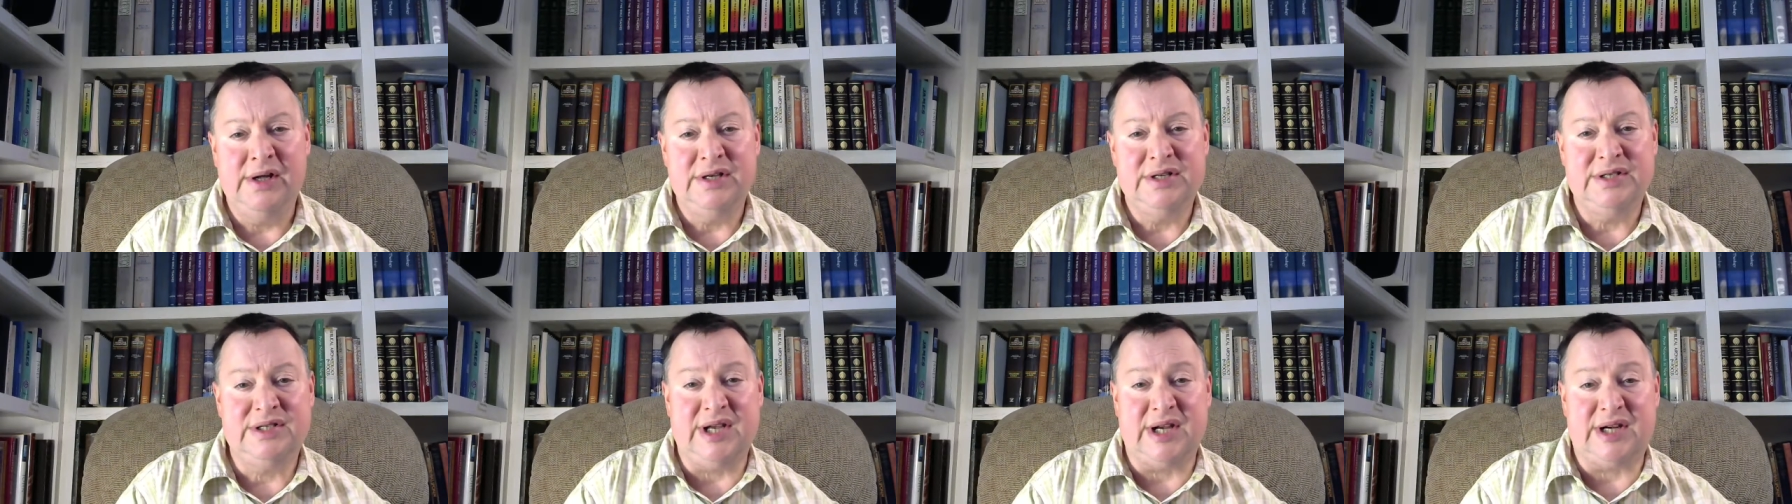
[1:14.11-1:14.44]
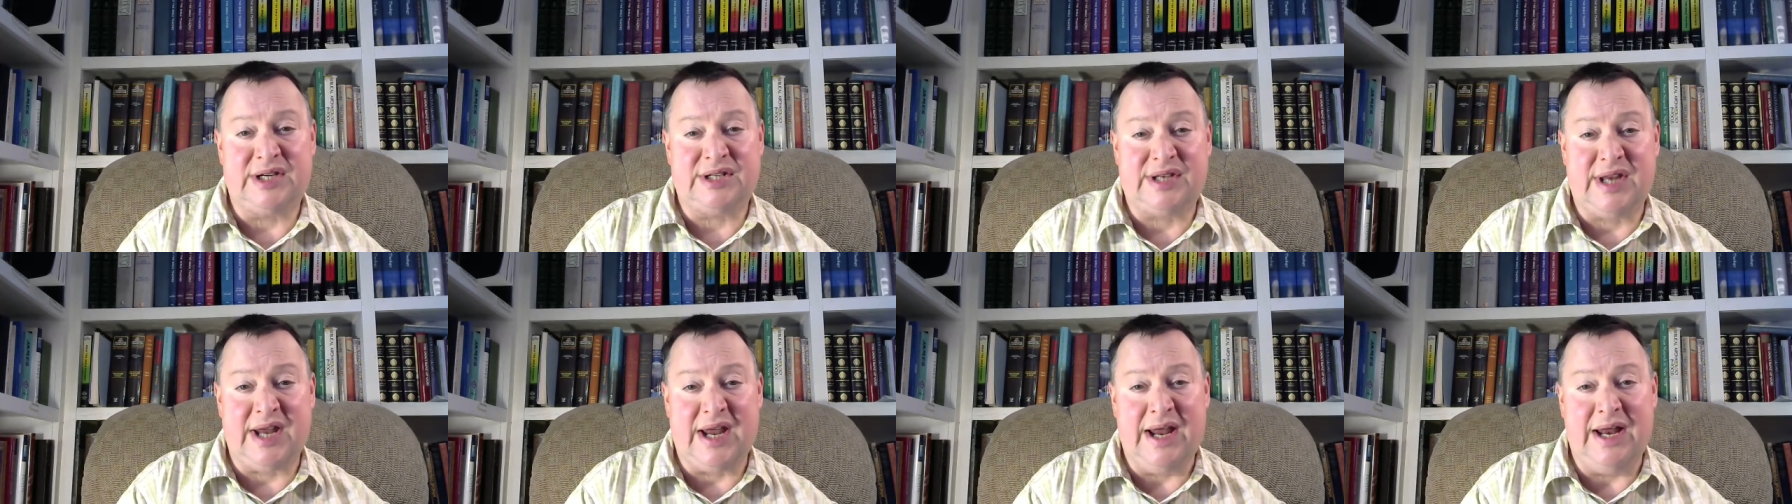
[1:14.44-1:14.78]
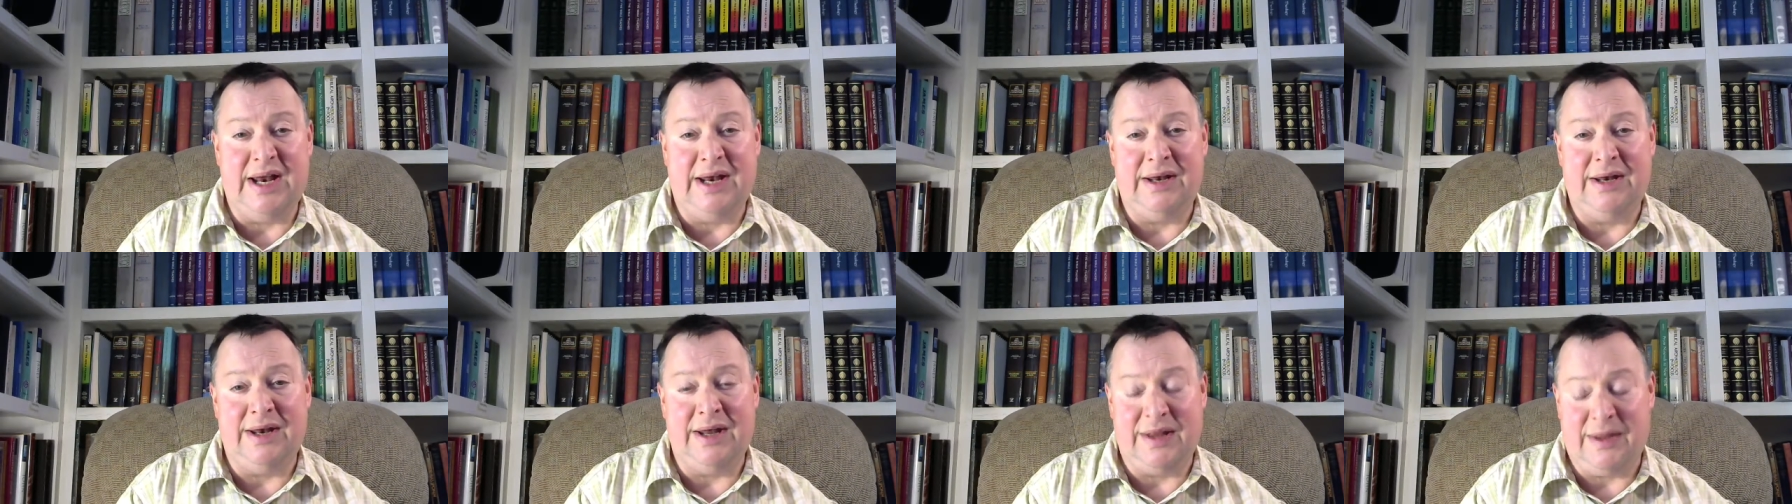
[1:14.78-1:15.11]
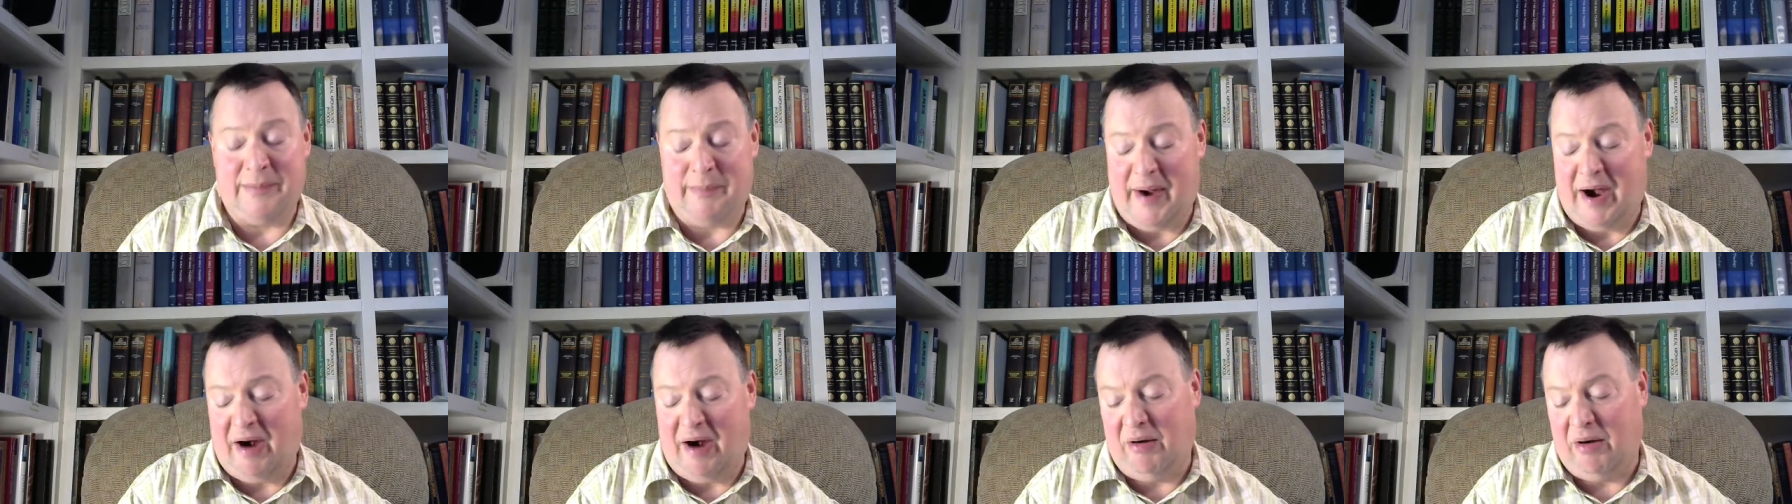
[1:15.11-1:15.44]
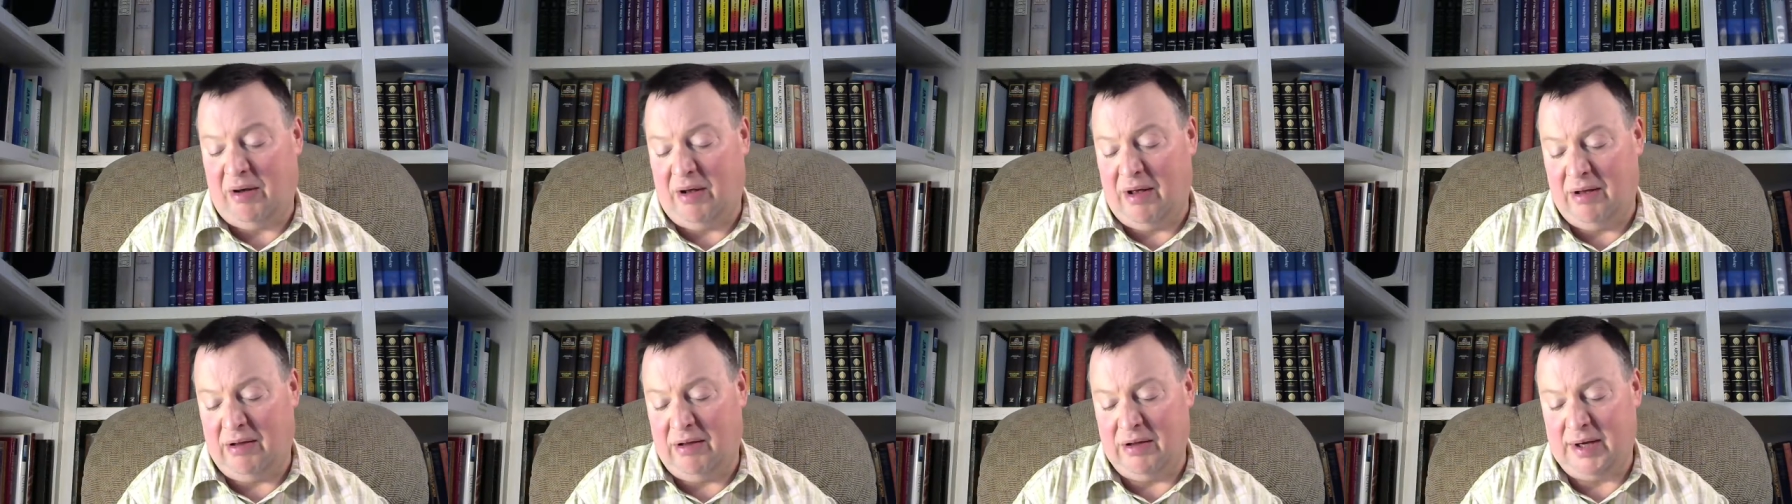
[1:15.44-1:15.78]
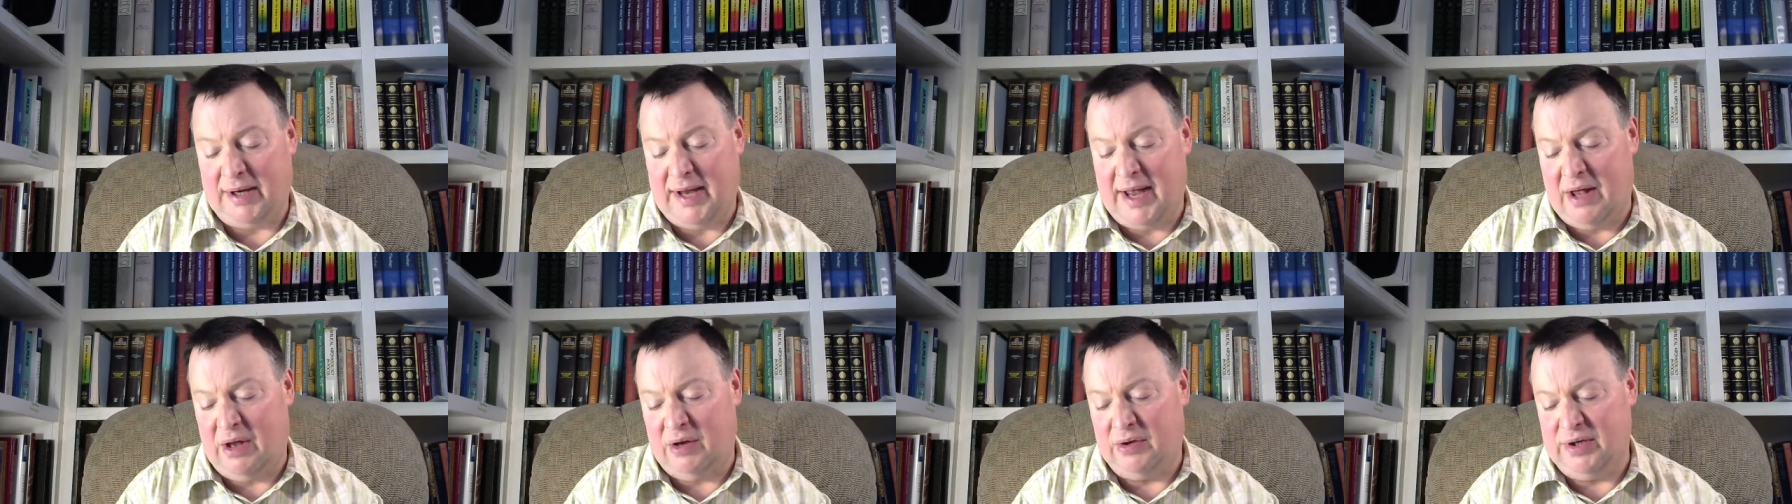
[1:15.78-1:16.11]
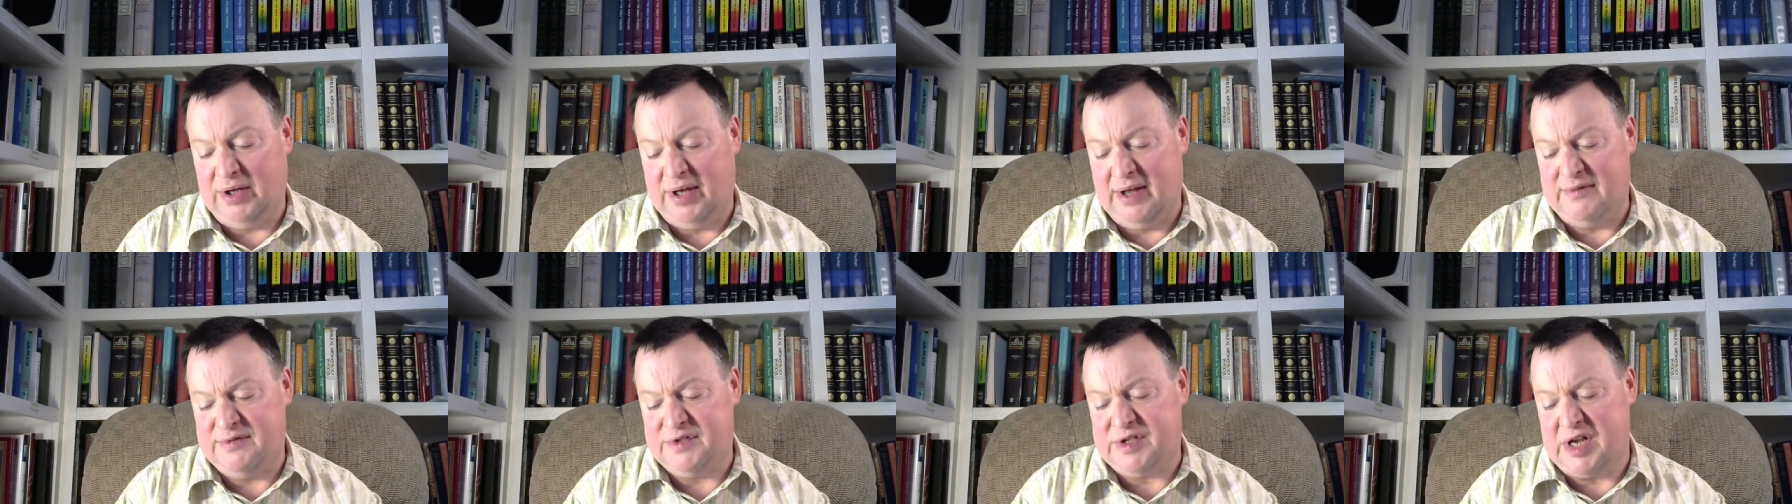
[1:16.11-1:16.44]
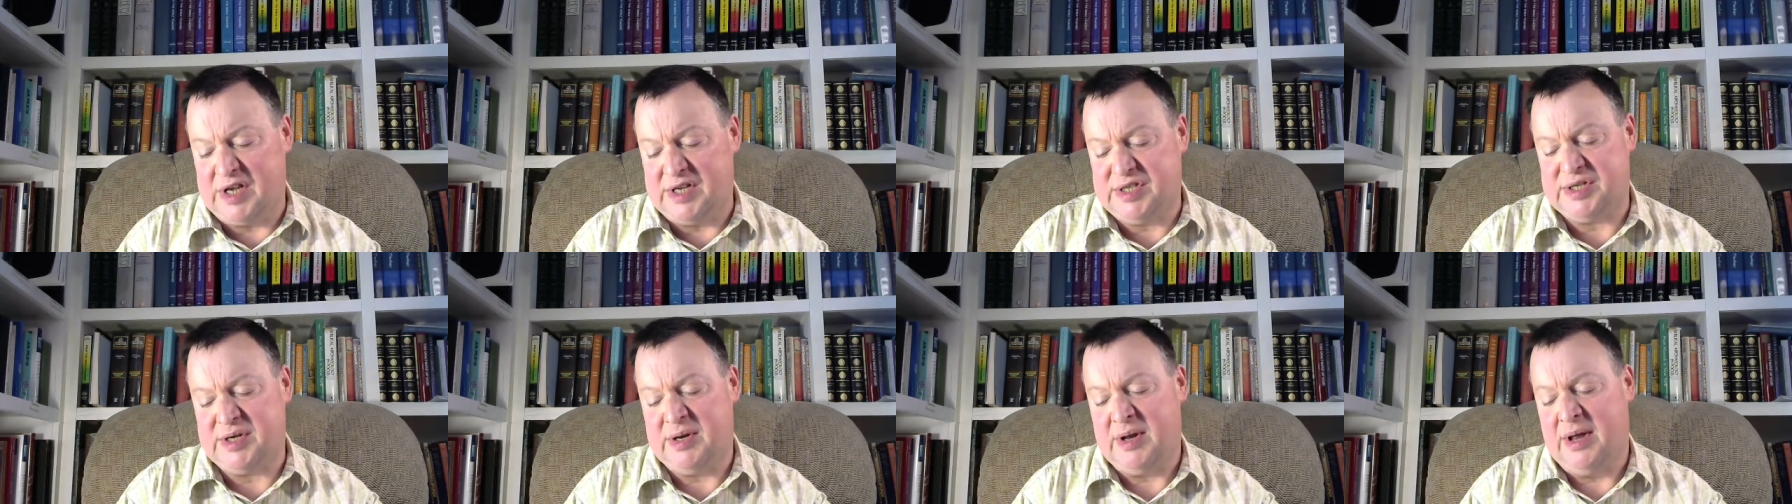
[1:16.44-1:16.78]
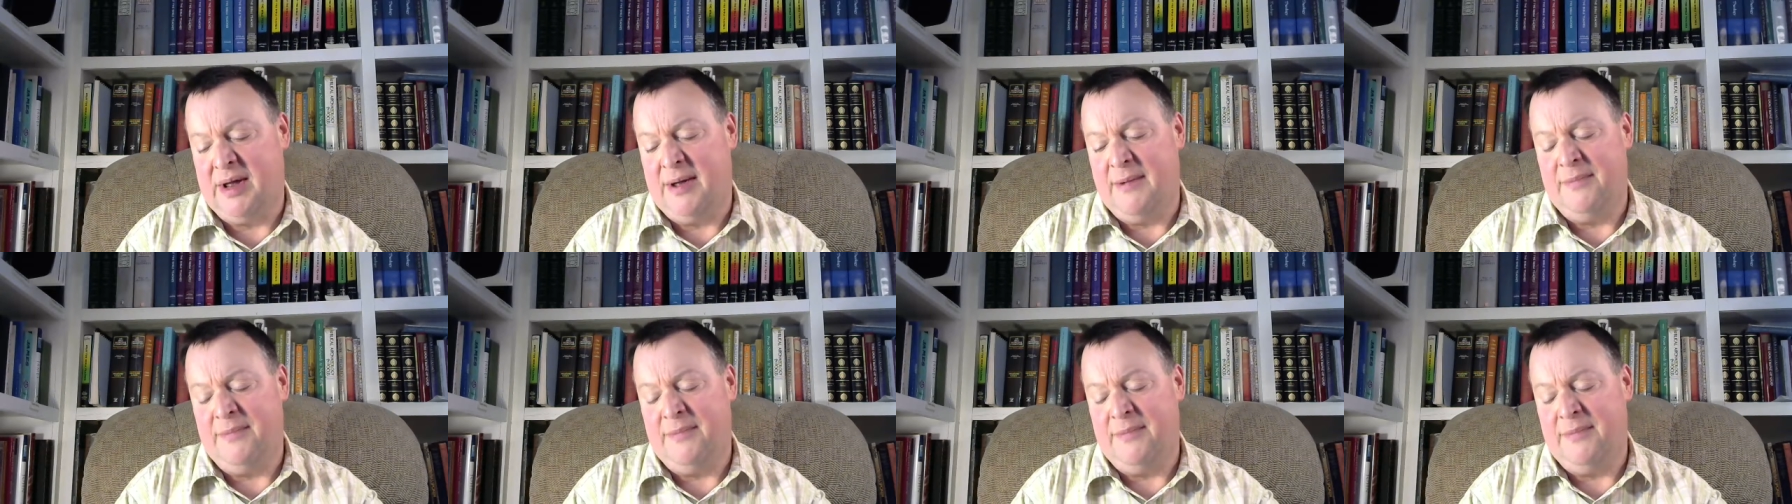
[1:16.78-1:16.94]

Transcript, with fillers: 16 in the parallel account gives us,